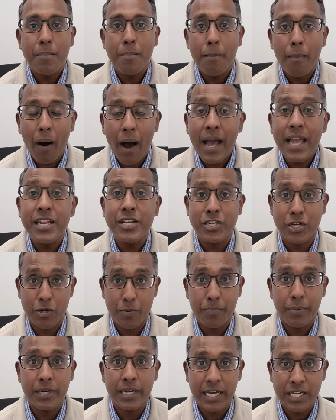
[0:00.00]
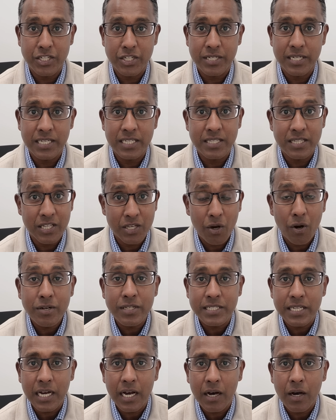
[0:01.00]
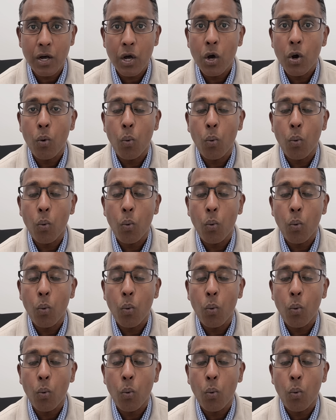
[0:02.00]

my interpretation is the odds are